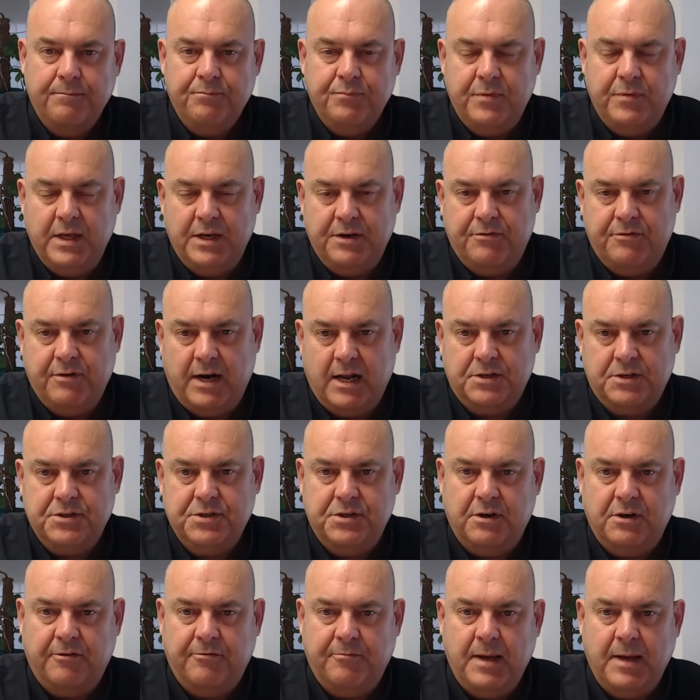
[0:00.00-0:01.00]
the
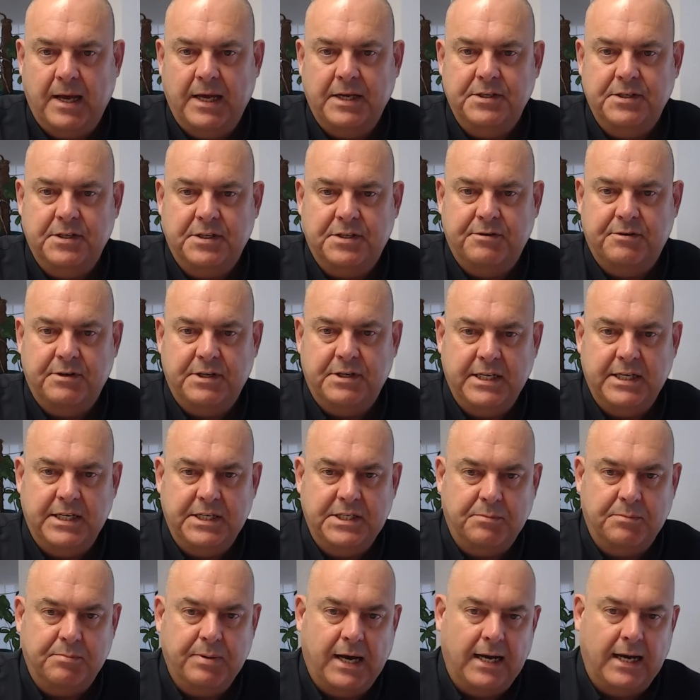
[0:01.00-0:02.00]
introduction of major
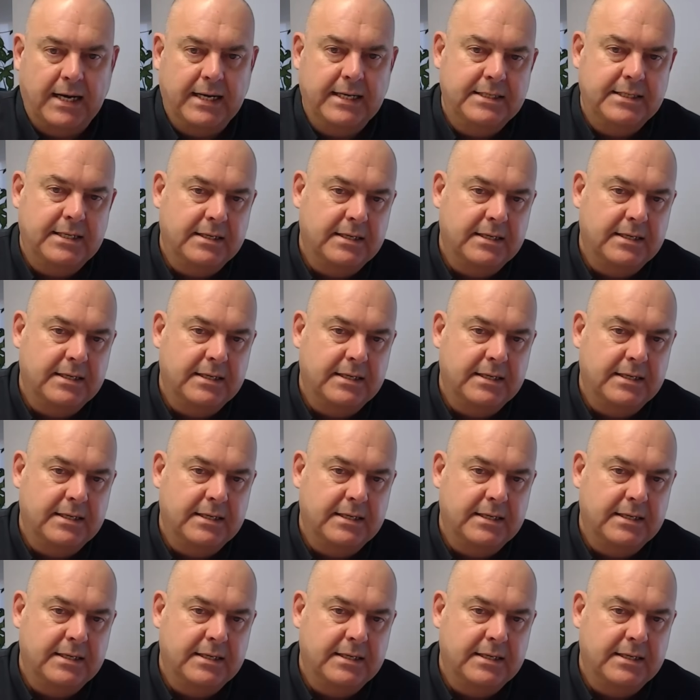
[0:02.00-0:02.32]
strategic parties